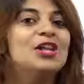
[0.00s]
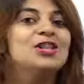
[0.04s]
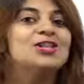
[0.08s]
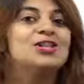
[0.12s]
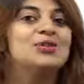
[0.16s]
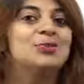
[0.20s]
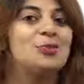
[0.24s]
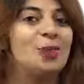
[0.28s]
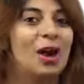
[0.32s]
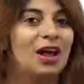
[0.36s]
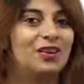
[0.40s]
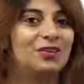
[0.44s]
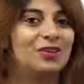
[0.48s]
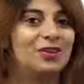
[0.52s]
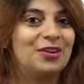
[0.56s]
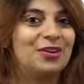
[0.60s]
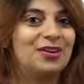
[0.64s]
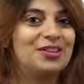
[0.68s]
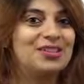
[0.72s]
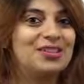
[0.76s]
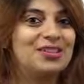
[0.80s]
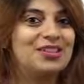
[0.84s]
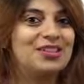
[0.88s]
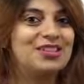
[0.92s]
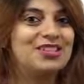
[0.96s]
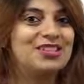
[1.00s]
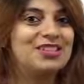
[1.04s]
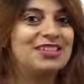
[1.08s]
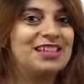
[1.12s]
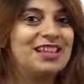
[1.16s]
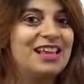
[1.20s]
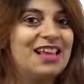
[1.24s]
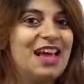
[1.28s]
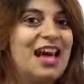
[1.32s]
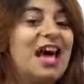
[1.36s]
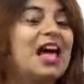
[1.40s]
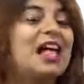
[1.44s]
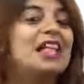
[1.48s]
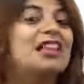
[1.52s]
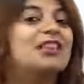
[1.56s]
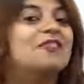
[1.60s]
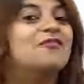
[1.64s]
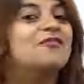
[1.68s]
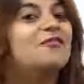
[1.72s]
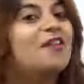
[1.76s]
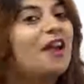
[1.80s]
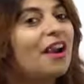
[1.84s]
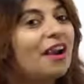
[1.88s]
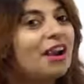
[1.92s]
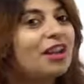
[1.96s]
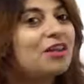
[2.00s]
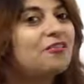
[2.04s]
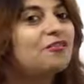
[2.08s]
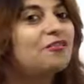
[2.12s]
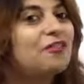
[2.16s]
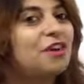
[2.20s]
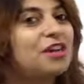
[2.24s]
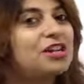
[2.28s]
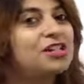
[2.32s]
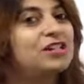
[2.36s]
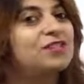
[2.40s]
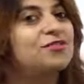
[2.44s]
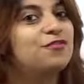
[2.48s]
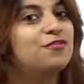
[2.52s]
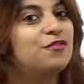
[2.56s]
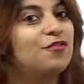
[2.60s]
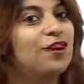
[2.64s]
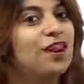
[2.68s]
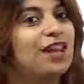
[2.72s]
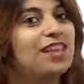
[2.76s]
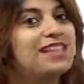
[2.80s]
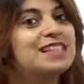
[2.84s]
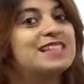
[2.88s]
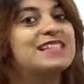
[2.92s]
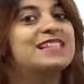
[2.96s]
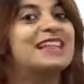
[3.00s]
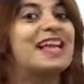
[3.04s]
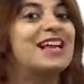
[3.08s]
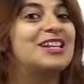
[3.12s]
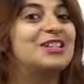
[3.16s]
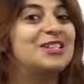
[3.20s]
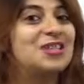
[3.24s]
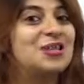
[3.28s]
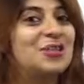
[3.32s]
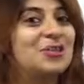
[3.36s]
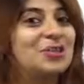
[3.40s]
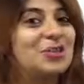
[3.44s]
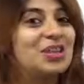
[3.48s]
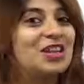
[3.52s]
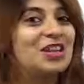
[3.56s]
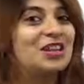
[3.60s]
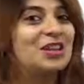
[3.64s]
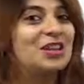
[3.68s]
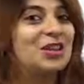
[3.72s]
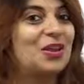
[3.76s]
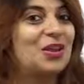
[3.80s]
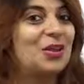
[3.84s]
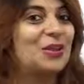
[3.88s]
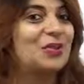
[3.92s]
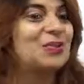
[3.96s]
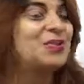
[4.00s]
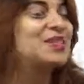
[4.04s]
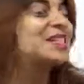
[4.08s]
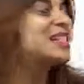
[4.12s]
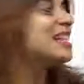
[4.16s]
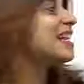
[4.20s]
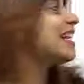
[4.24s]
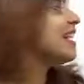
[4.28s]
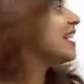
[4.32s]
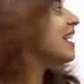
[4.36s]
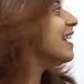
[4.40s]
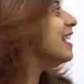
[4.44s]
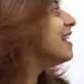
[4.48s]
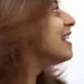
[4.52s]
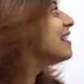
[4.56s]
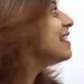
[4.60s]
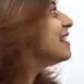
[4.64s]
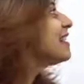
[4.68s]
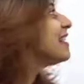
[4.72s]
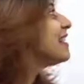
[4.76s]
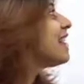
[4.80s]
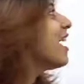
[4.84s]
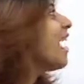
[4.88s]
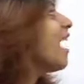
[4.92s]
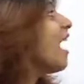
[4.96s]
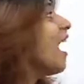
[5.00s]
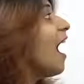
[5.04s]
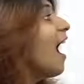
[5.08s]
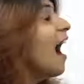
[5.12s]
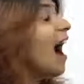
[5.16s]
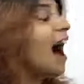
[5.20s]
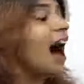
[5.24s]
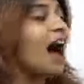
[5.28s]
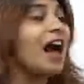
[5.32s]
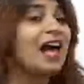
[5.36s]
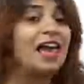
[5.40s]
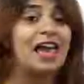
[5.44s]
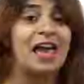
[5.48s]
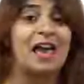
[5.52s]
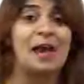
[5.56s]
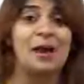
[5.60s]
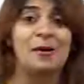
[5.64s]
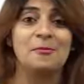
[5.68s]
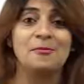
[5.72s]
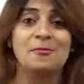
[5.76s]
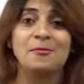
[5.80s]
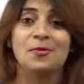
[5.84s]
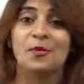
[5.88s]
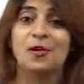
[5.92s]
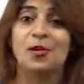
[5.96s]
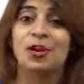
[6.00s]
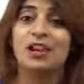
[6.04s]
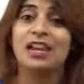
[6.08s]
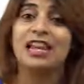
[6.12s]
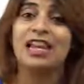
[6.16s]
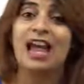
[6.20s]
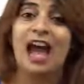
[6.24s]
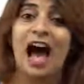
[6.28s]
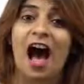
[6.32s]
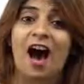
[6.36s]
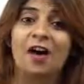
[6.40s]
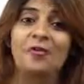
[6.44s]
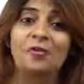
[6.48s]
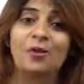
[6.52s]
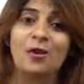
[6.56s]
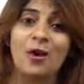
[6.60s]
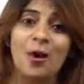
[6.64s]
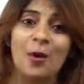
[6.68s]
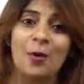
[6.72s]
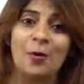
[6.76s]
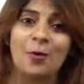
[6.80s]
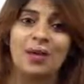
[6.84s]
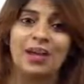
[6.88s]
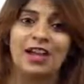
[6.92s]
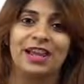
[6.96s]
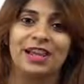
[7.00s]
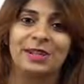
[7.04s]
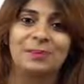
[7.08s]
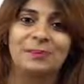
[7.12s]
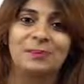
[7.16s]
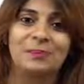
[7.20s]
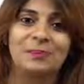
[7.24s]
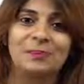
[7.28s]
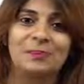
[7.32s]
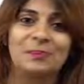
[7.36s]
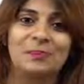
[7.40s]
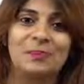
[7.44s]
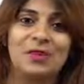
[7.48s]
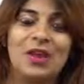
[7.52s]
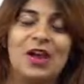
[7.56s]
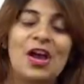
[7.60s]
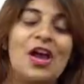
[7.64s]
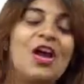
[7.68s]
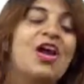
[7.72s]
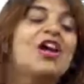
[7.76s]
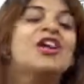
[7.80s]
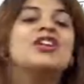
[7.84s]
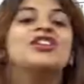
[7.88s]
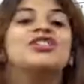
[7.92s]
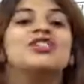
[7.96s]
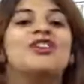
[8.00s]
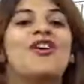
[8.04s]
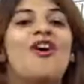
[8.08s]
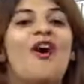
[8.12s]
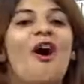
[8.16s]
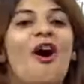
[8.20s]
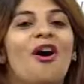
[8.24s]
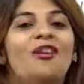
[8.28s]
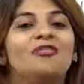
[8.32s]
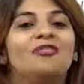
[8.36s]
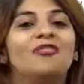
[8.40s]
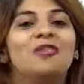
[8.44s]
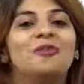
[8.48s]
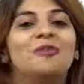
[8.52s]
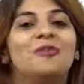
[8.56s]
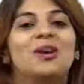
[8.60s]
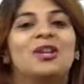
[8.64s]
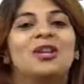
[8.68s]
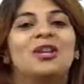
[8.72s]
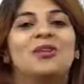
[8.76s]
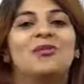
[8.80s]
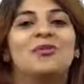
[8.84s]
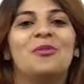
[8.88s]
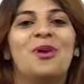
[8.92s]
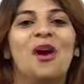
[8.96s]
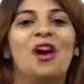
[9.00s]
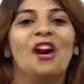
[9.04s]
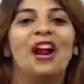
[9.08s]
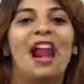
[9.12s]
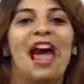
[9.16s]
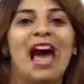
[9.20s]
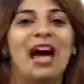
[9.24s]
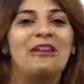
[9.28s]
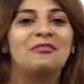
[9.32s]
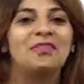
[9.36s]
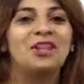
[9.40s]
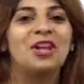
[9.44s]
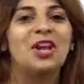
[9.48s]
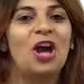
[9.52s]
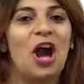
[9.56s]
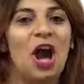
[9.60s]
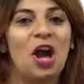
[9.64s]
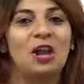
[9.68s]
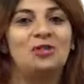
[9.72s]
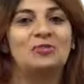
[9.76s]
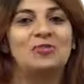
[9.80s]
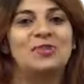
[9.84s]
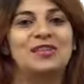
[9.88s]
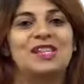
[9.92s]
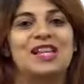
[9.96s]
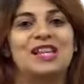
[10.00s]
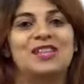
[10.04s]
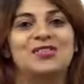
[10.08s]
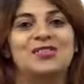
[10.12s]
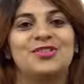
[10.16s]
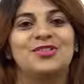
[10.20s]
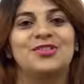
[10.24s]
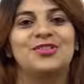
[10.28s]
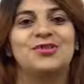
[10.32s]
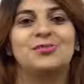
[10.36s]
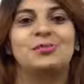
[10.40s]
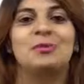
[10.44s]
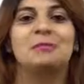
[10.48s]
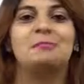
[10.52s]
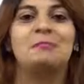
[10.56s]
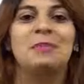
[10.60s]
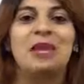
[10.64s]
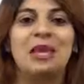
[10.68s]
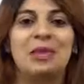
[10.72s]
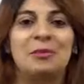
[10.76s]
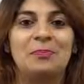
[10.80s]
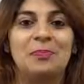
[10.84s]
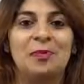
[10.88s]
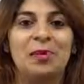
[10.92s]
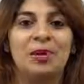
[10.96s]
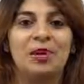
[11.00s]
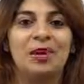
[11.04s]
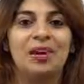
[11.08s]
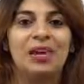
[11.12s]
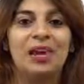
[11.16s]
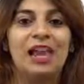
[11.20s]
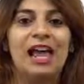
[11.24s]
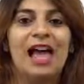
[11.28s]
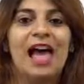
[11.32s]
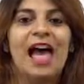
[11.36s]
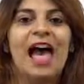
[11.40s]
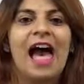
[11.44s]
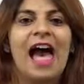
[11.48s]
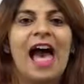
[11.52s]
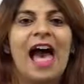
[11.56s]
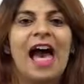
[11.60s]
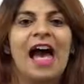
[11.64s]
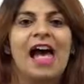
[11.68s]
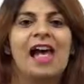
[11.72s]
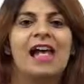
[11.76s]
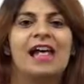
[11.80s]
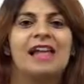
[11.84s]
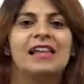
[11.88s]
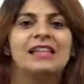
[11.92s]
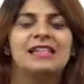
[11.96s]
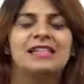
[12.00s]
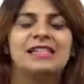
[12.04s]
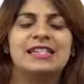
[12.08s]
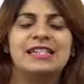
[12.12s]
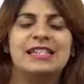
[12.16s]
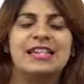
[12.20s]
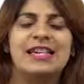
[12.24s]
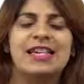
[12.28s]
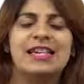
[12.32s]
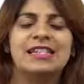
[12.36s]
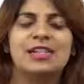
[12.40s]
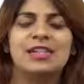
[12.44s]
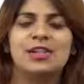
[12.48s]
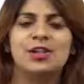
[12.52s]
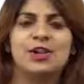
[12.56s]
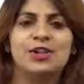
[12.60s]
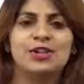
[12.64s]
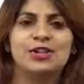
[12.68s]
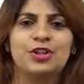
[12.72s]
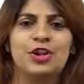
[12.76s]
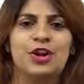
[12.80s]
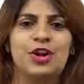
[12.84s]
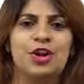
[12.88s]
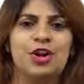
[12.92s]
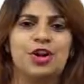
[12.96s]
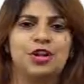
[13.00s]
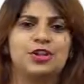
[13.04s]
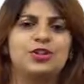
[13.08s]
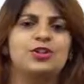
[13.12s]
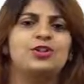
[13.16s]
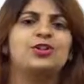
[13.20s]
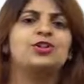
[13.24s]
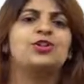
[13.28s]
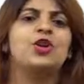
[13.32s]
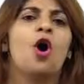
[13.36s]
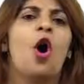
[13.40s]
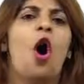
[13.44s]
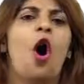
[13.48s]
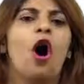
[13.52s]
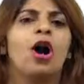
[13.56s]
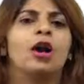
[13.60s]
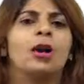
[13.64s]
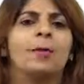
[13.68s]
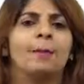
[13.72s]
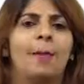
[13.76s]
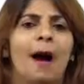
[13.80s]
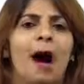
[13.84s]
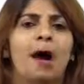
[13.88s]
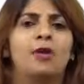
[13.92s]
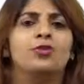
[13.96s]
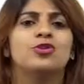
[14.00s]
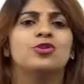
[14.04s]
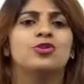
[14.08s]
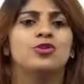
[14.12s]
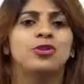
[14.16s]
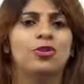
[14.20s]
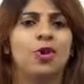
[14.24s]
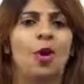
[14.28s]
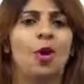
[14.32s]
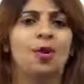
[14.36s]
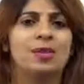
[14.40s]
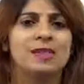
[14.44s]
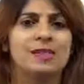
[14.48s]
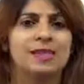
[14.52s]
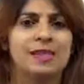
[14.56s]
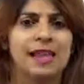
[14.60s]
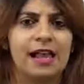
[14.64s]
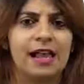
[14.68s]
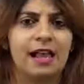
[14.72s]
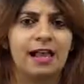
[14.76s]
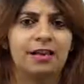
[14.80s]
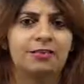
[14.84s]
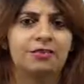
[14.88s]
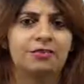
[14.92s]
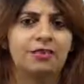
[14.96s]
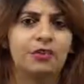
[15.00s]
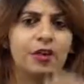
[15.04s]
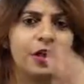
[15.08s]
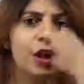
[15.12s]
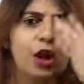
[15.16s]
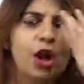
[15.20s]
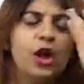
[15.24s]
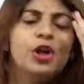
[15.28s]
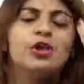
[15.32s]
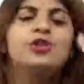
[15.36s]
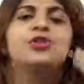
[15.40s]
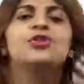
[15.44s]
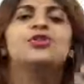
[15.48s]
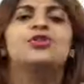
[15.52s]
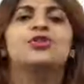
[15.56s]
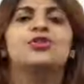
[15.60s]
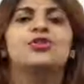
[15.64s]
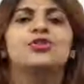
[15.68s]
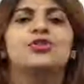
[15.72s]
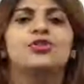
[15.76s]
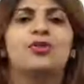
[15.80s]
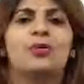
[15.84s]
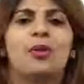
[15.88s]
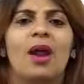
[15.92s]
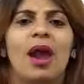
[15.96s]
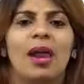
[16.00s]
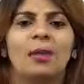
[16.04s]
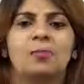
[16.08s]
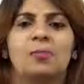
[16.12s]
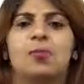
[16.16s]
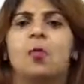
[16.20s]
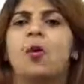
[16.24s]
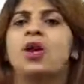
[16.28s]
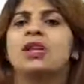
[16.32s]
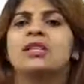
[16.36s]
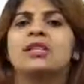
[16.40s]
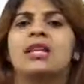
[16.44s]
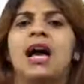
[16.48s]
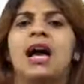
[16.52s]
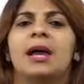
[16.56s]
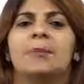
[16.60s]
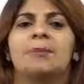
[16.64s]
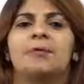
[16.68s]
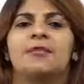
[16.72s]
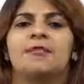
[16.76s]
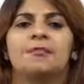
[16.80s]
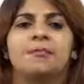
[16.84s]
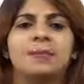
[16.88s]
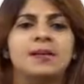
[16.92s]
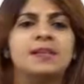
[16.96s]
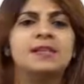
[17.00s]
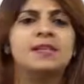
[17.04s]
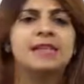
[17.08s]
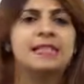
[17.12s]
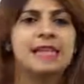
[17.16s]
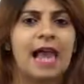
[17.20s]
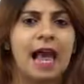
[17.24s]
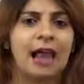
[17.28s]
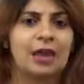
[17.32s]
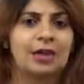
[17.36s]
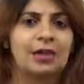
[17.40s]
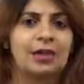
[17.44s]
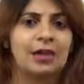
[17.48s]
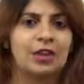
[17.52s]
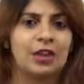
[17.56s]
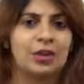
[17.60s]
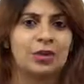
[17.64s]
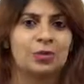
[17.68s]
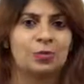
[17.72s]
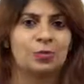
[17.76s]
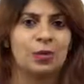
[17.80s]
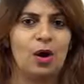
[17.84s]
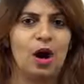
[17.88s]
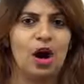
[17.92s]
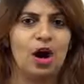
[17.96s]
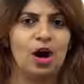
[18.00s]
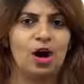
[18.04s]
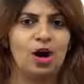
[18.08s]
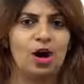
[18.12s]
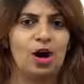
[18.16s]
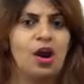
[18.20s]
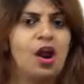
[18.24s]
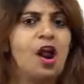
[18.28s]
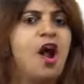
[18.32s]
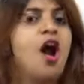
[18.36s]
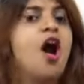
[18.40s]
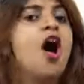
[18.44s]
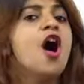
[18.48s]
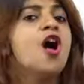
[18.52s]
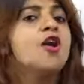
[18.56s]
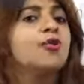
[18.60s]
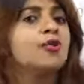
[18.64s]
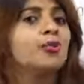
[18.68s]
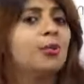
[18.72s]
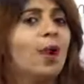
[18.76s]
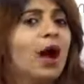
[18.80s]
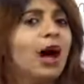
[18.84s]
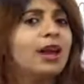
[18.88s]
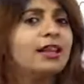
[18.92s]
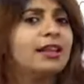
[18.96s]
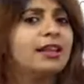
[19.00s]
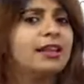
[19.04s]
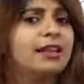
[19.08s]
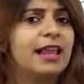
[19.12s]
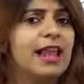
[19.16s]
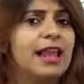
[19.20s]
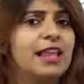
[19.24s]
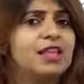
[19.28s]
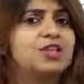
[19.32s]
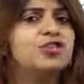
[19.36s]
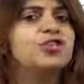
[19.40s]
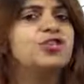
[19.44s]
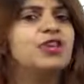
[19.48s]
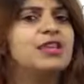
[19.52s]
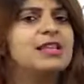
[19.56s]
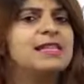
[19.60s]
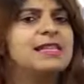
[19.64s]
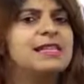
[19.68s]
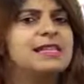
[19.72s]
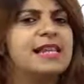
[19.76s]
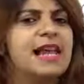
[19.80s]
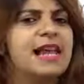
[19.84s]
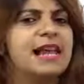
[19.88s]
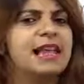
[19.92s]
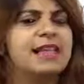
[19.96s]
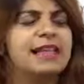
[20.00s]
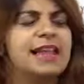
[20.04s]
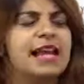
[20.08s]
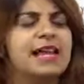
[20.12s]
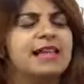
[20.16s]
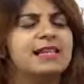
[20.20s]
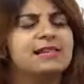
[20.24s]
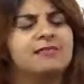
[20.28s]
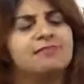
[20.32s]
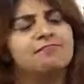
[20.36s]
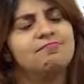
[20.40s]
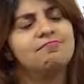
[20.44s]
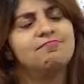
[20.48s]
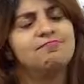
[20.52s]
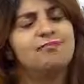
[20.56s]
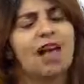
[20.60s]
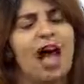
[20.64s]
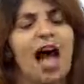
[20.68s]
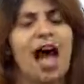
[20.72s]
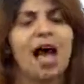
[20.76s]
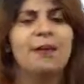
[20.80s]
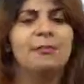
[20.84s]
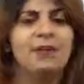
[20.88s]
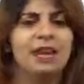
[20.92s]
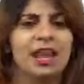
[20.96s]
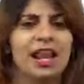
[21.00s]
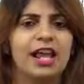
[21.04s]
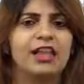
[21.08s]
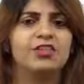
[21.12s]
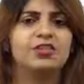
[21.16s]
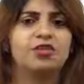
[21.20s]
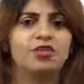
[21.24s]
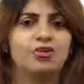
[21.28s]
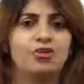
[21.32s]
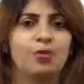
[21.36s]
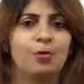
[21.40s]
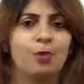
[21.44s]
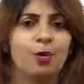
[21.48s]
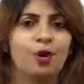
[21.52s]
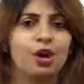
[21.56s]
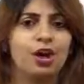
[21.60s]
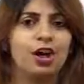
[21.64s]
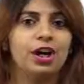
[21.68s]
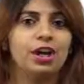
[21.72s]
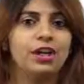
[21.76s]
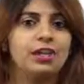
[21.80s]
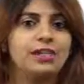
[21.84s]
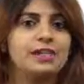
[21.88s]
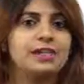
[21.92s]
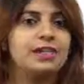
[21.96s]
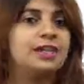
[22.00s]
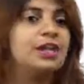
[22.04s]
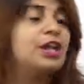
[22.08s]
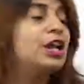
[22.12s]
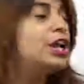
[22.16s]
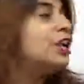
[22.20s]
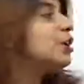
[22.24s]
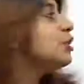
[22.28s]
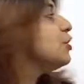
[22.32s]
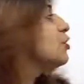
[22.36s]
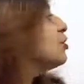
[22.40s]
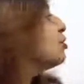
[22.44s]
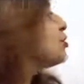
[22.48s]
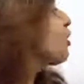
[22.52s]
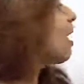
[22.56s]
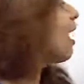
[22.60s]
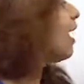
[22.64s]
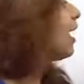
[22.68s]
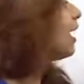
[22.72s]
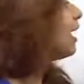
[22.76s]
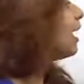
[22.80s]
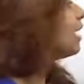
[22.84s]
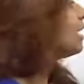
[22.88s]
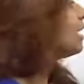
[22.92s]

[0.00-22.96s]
to others? The very first phrase that you can use is, I am really outgoing. So often when you are having conversations with people and it's your turn to talk about yourself, to describe what type of personality you are, rather than just saying that I'm an extrovert, try